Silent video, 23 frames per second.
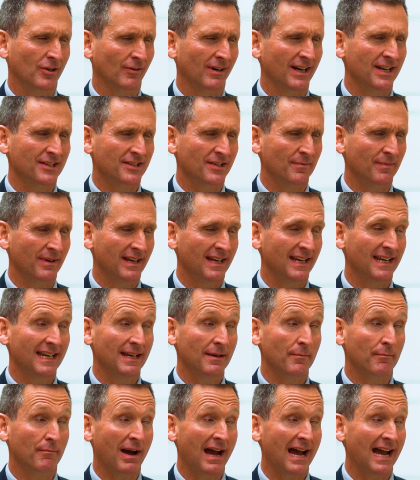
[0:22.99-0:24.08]
Great to be
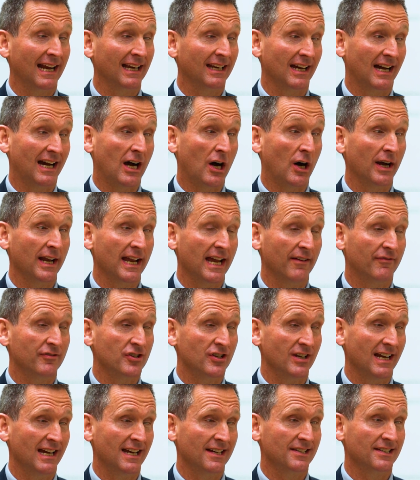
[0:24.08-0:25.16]
back at
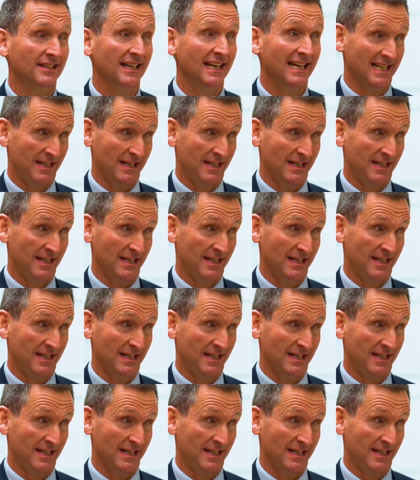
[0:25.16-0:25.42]
IFGS